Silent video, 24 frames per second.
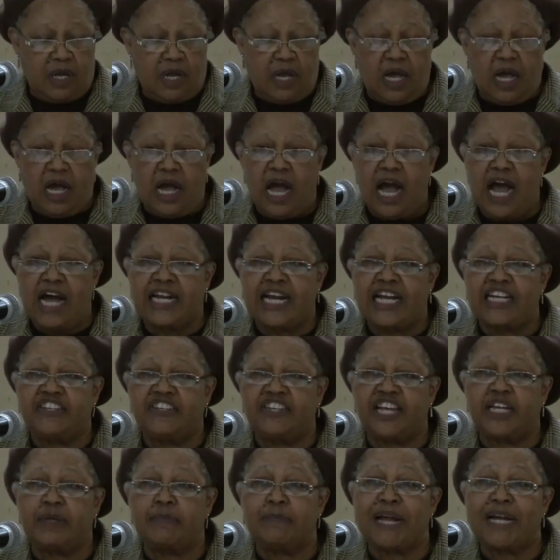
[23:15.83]
And I
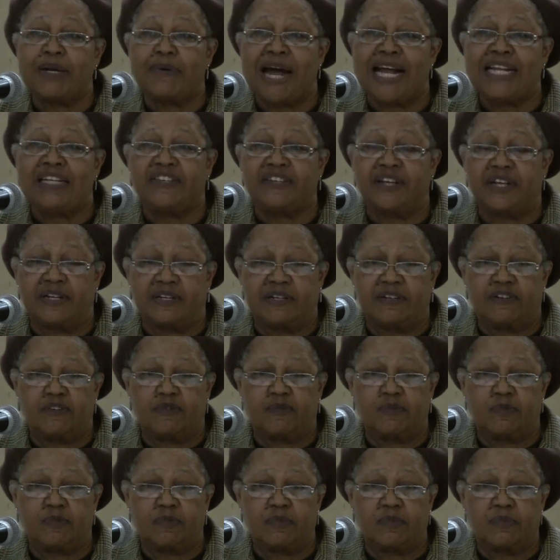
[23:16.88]
sent my grandson
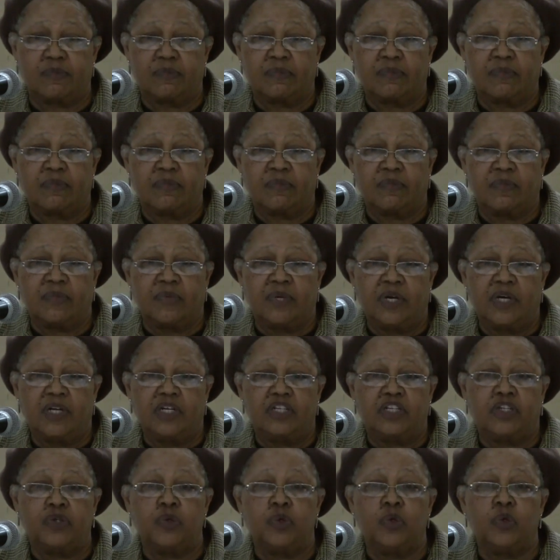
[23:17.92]

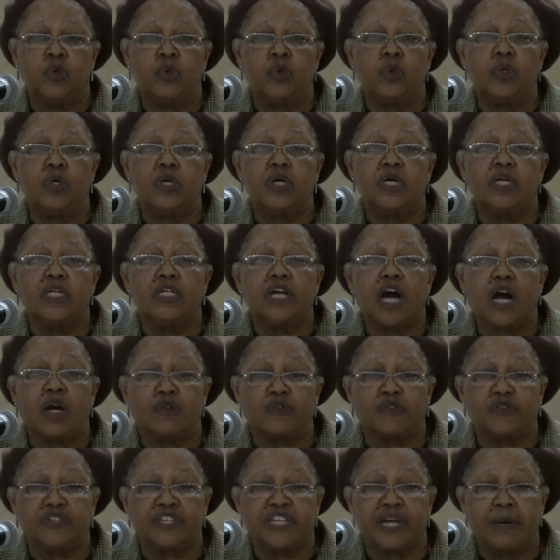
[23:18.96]
to the
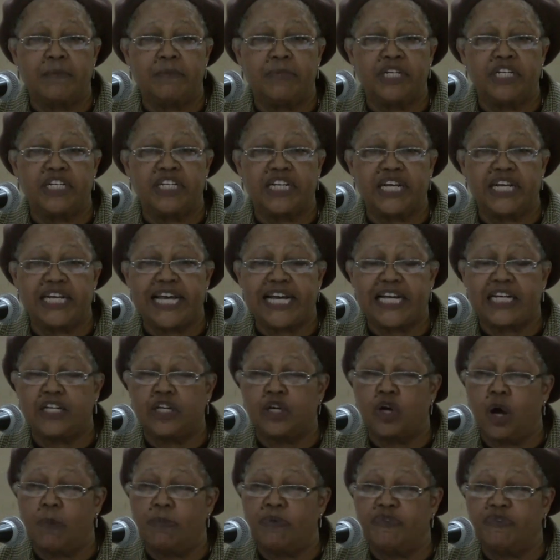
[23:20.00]
House of Assembly to collect
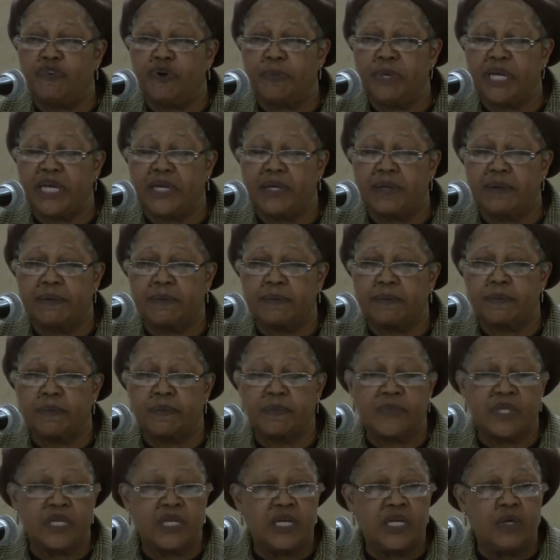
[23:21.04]
the copy for me.
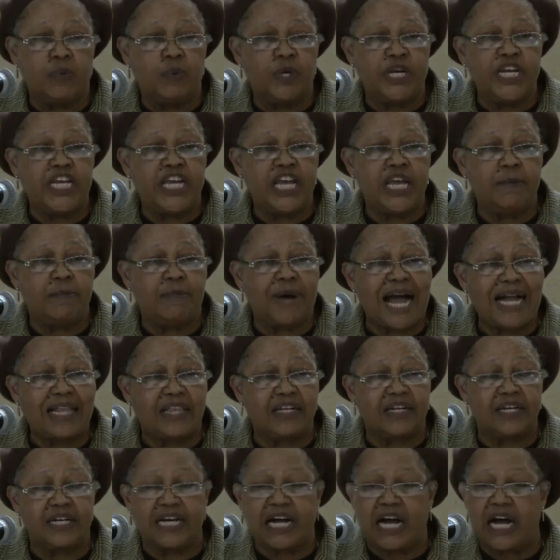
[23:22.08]
When he came back
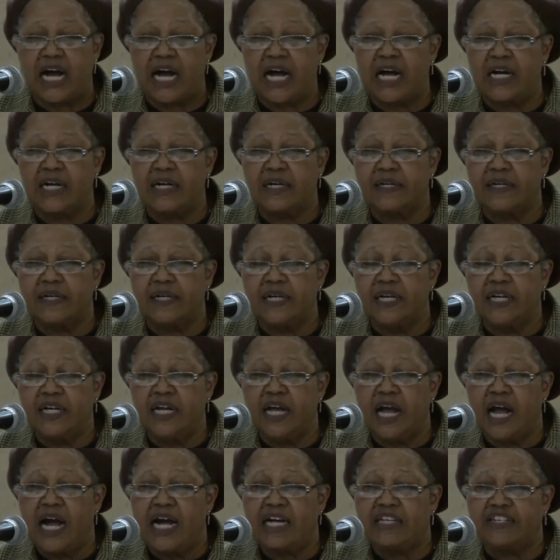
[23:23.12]
to the car,
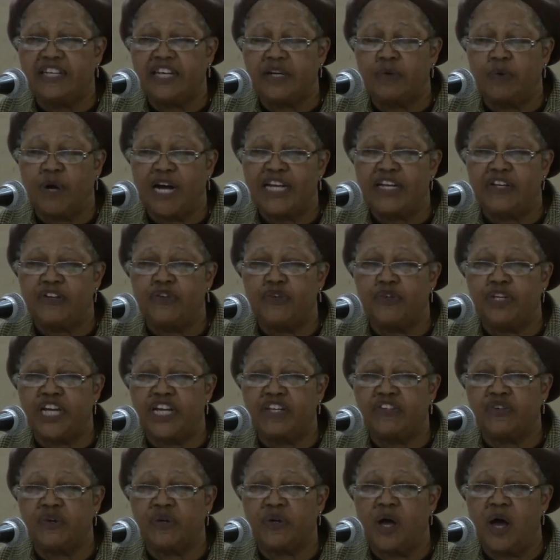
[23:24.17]
I said, "Why did you
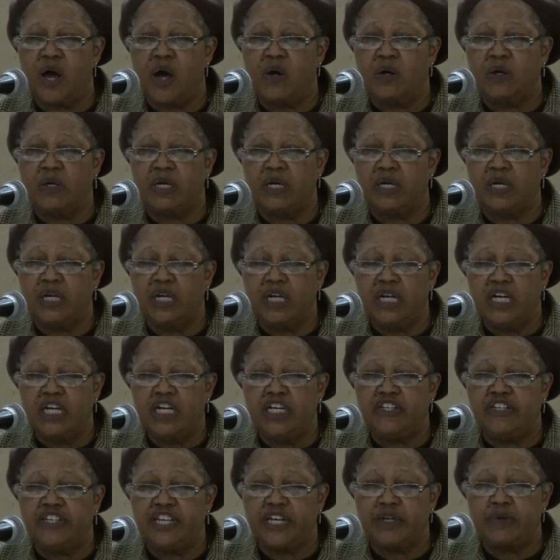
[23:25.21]
take so long?"
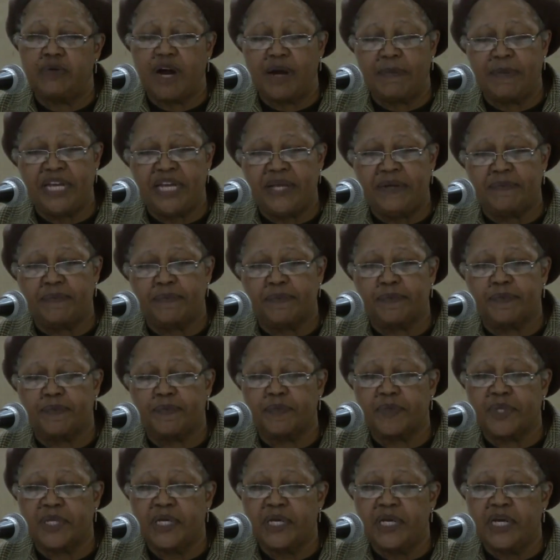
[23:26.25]
He said, "Mommy,
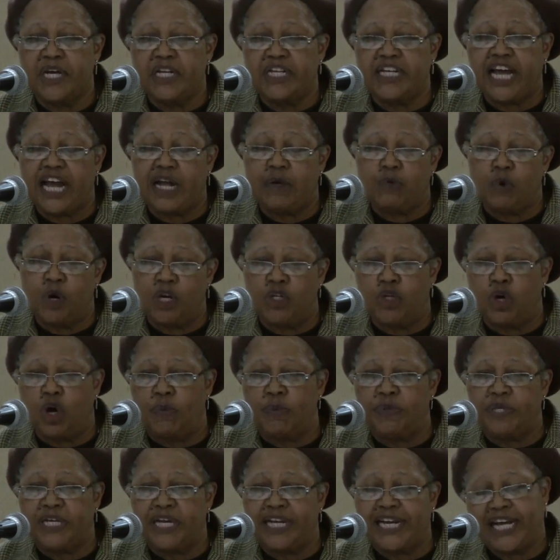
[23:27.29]
they had one
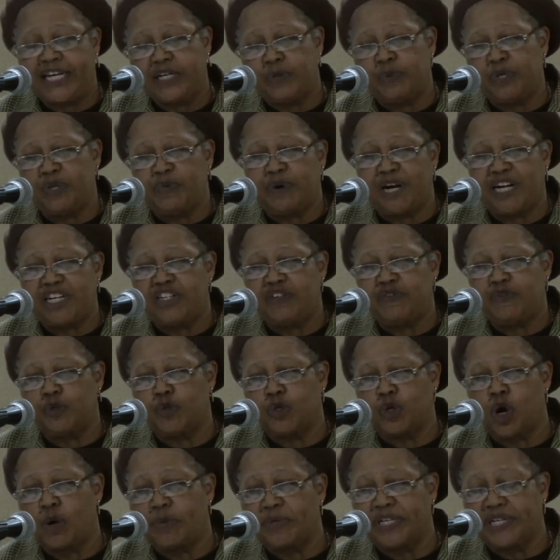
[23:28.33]
copy and I had to wait while she
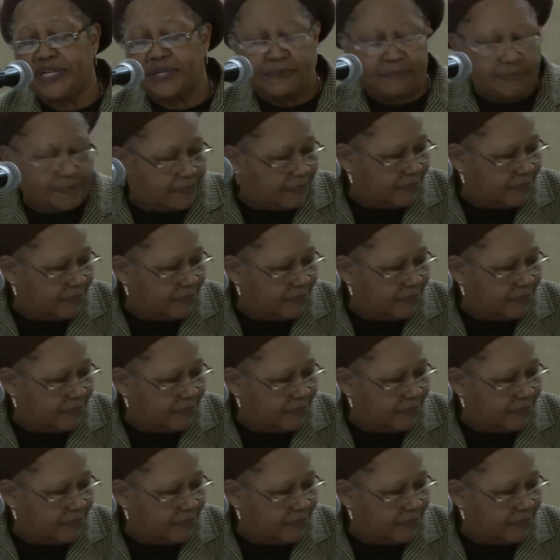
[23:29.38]
photocopied it."